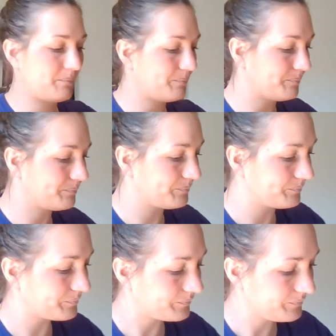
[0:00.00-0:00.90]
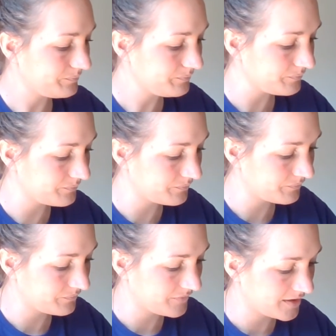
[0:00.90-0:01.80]

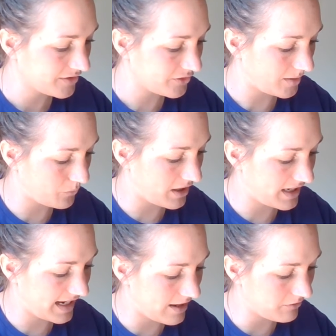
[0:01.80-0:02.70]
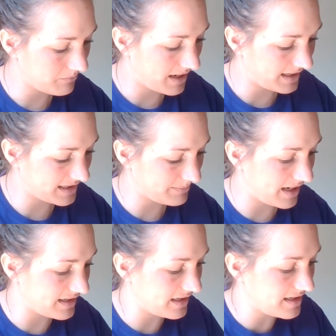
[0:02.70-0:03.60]
So I'm writing out my
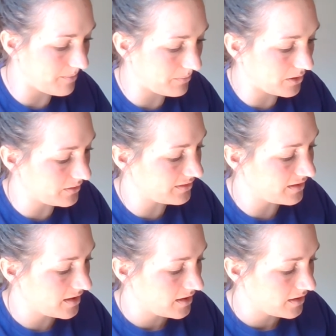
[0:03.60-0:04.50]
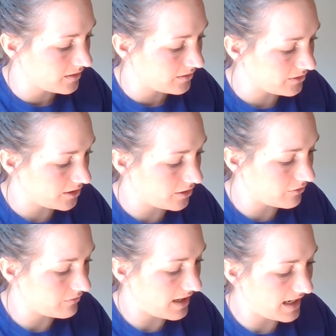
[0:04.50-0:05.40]
expanded numbers. So
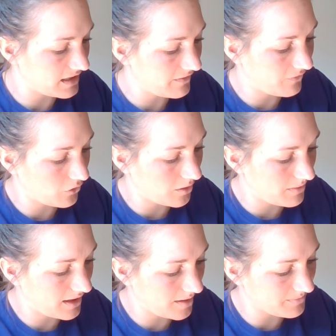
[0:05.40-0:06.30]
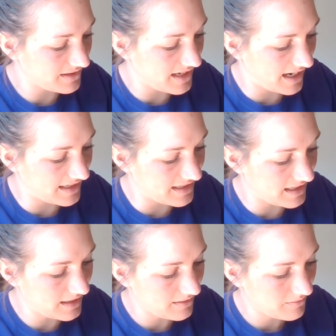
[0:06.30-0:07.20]
94 becomes
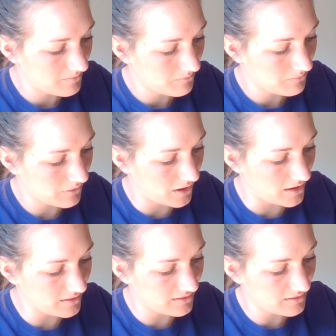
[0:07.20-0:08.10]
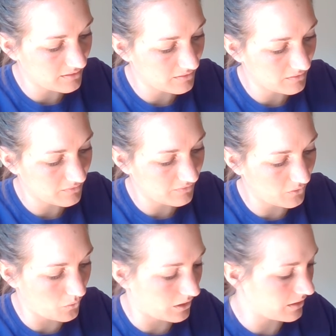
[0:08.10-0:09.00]
90 plus
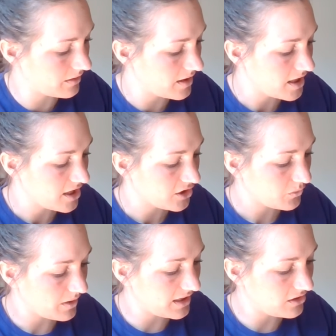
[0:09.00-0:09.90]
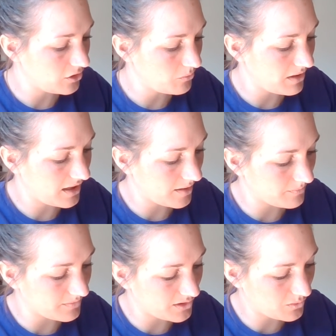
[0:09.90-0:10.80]
4. 22
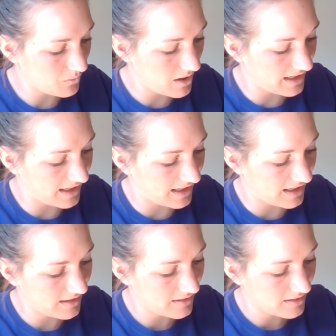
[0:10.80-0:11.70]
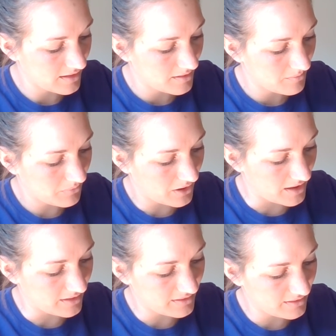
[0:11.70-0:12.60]
becomes 20
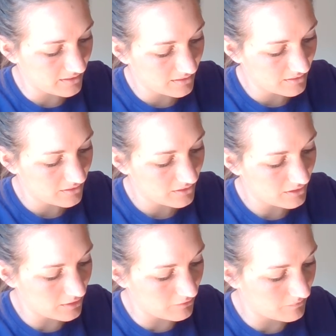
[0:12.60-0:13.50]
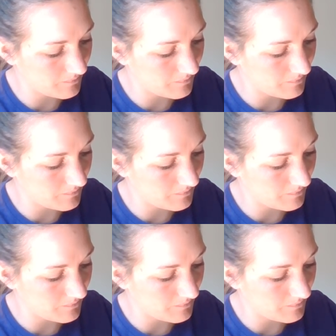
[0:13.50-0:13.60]
plus 2.